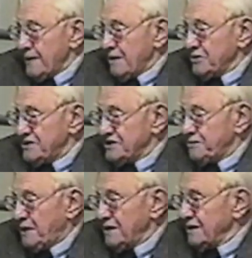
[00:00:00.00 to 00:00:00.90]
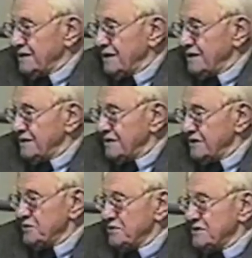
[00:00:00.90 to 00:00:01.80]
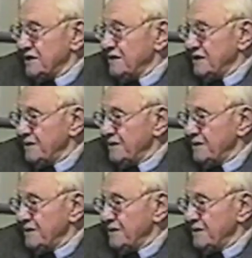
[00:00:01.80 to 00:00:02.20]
We suspected that this was the